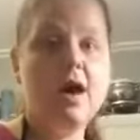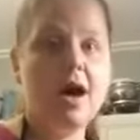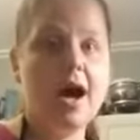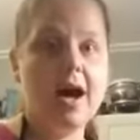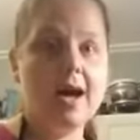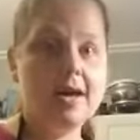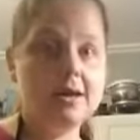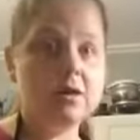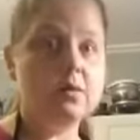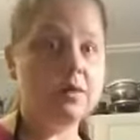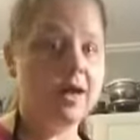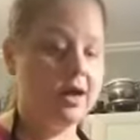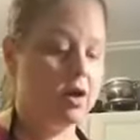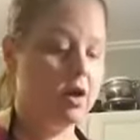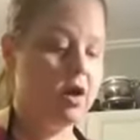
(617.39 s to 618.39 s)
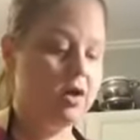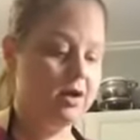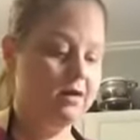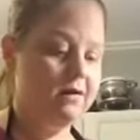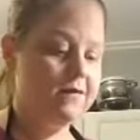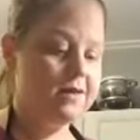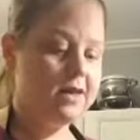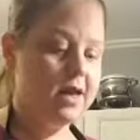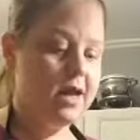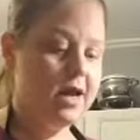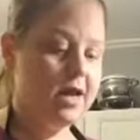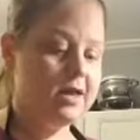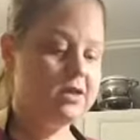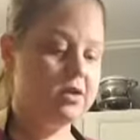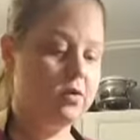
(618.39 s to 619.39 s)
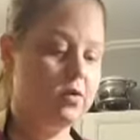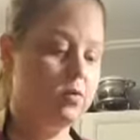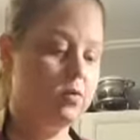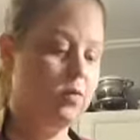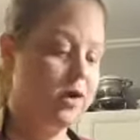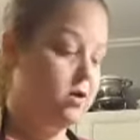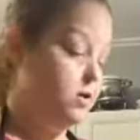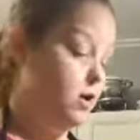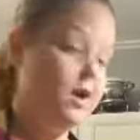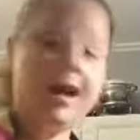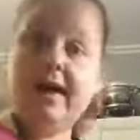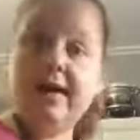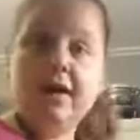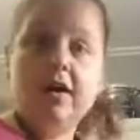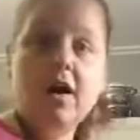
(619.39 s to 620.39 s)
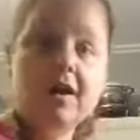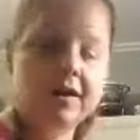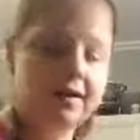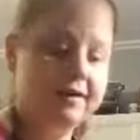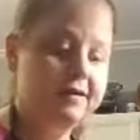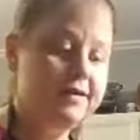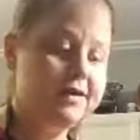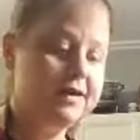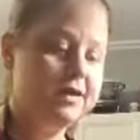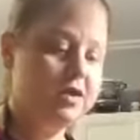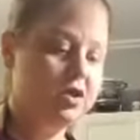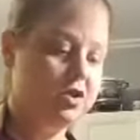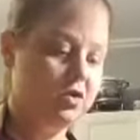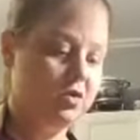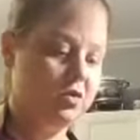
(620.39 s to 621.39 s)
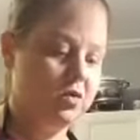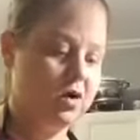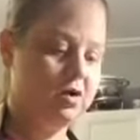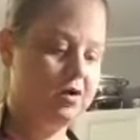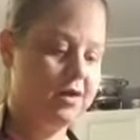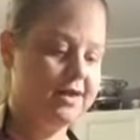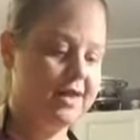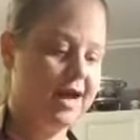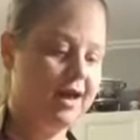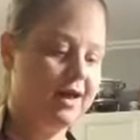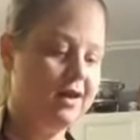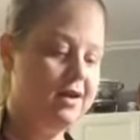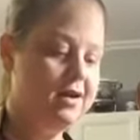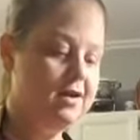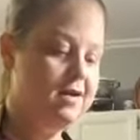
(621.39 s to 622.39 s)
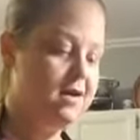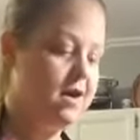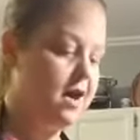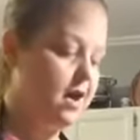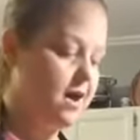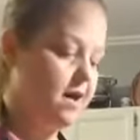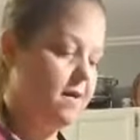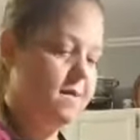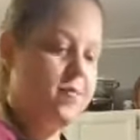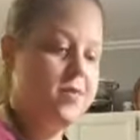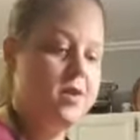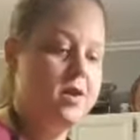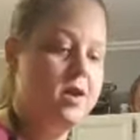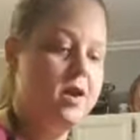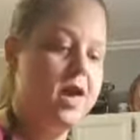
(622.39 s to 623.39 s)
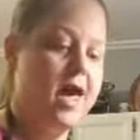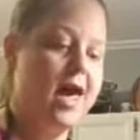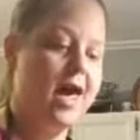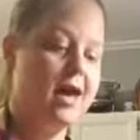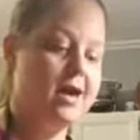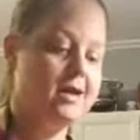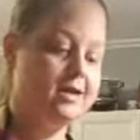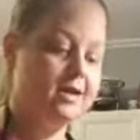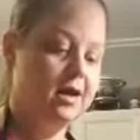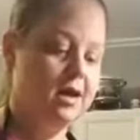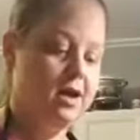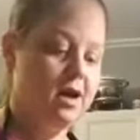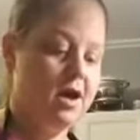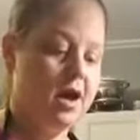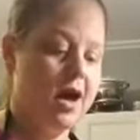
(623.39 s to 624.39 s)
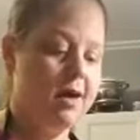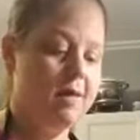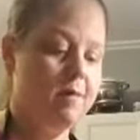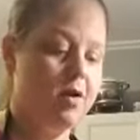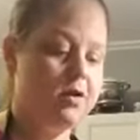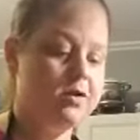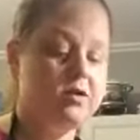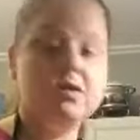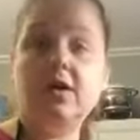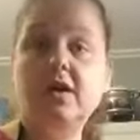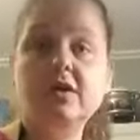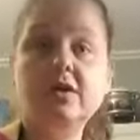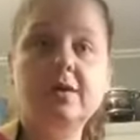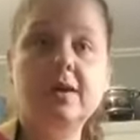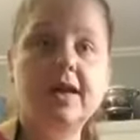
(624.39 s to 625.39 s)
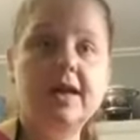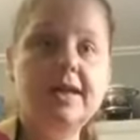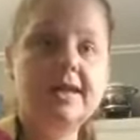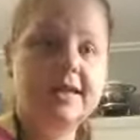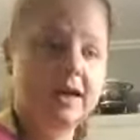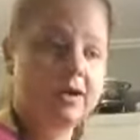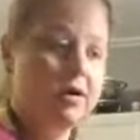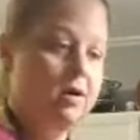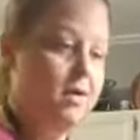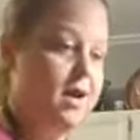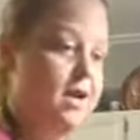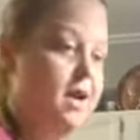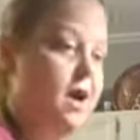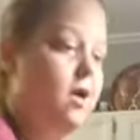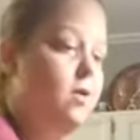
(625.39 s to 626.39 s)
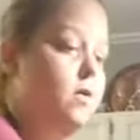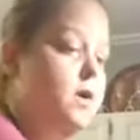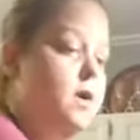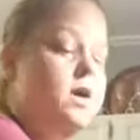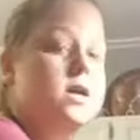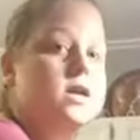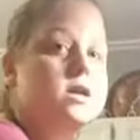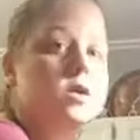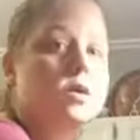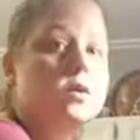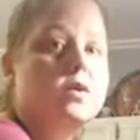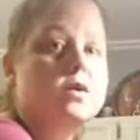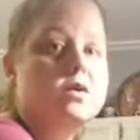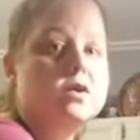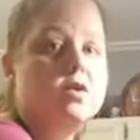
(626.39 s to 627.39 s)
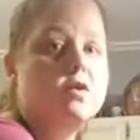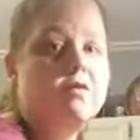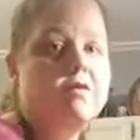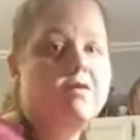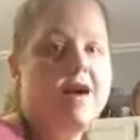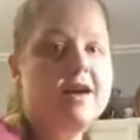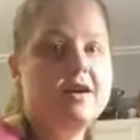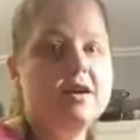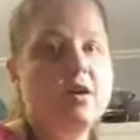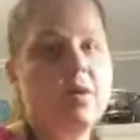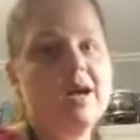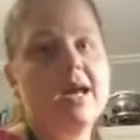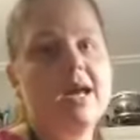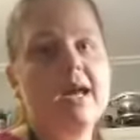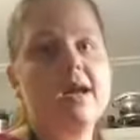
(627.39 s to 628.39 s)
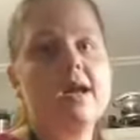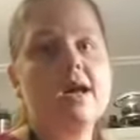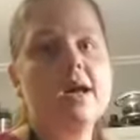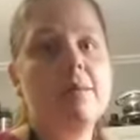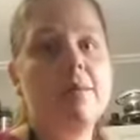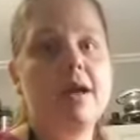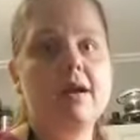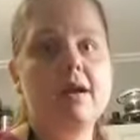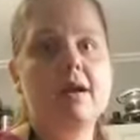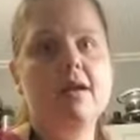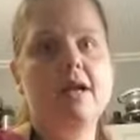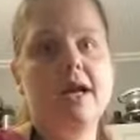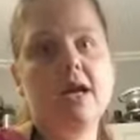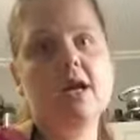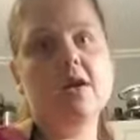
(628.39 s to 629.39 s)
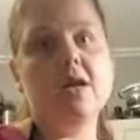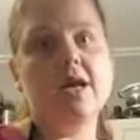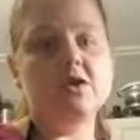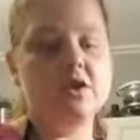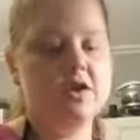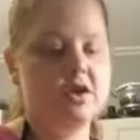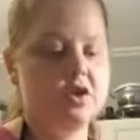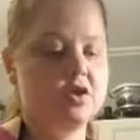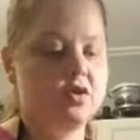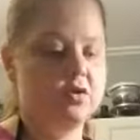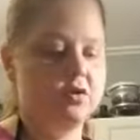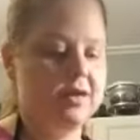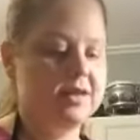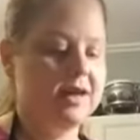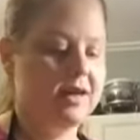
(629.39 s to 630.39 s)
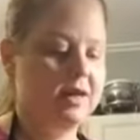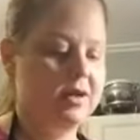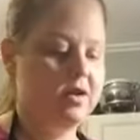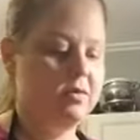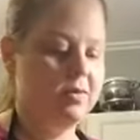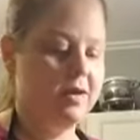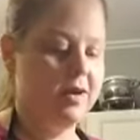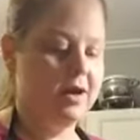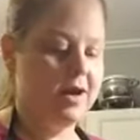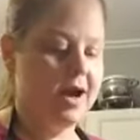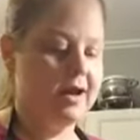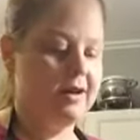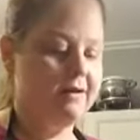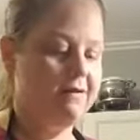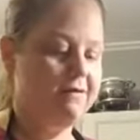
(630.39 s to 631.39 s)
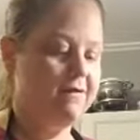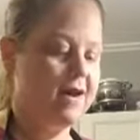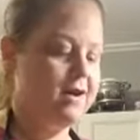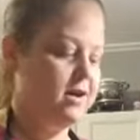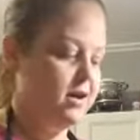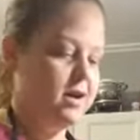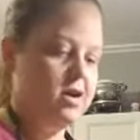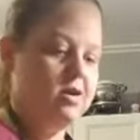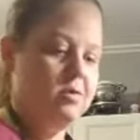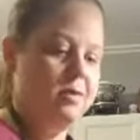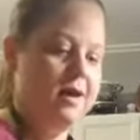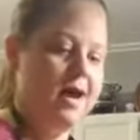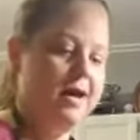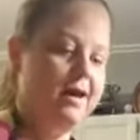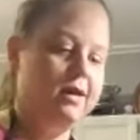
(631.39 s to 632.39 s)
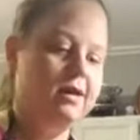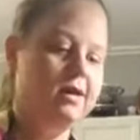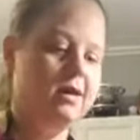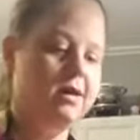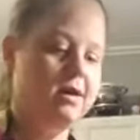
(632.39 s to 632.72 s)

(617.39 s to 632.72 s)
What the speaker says: I don't like olives, so we are not adding olives to our Greek salad, and I am also not doing any dairy right now, so there's no feta going in. But like a traditional Greek salad, you'd be adding feta and you'd be adding